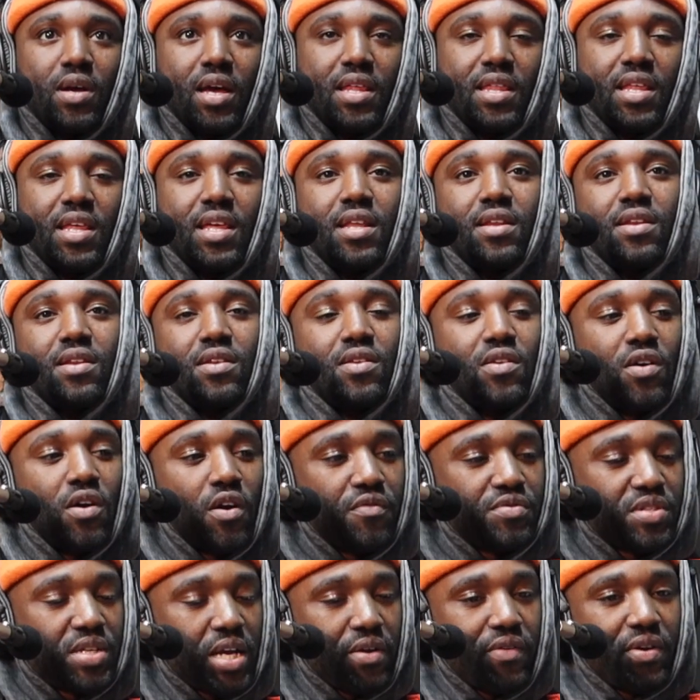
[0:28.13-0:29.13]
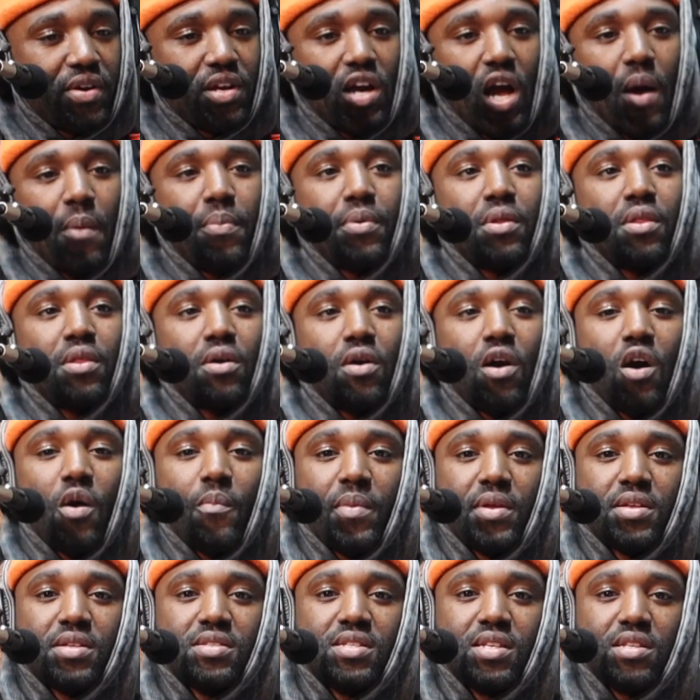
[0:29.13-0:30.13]
And then obviously I read a couple of the
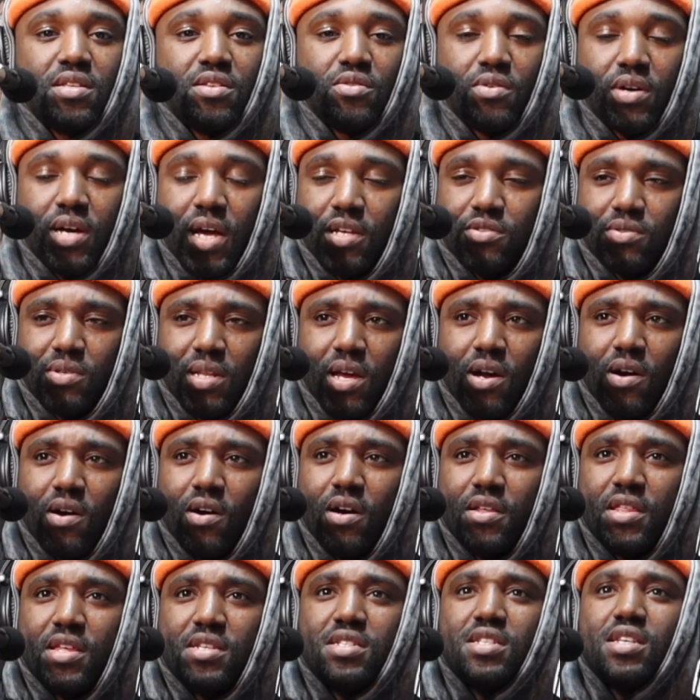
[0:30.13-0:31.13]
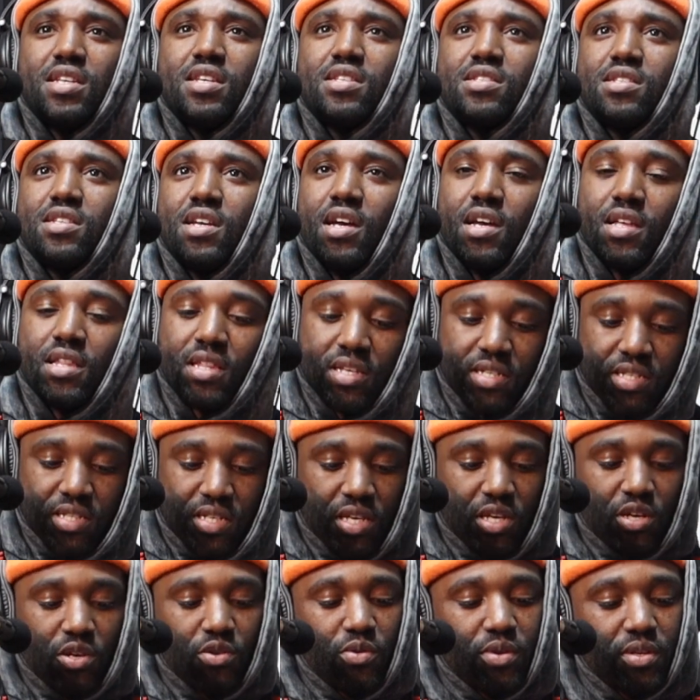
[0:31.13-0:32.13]
comments and you guys were like, oh, this is the
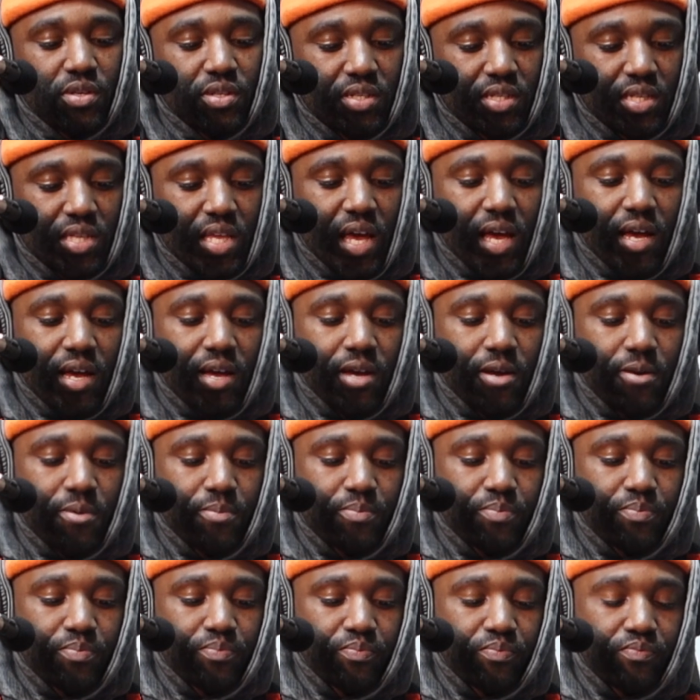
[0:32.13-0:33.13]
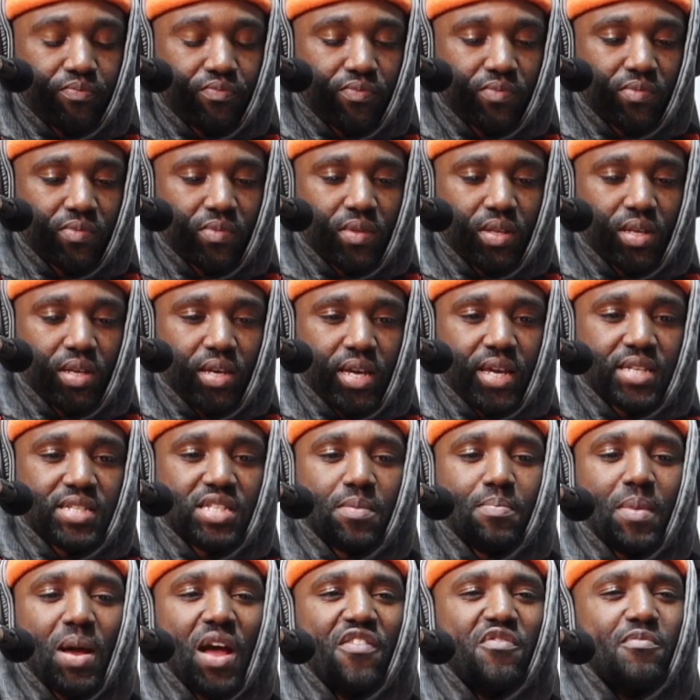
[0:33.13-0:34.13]
sequence that it's a
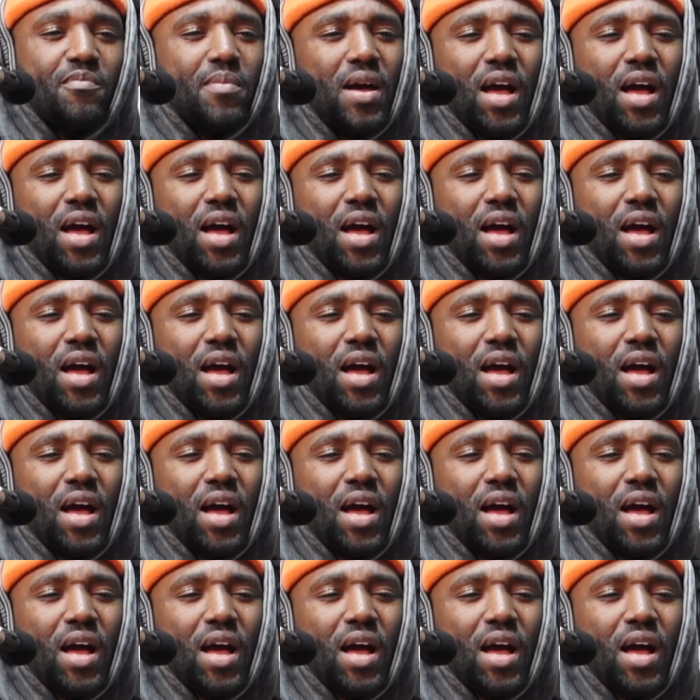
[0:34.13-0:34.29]
math.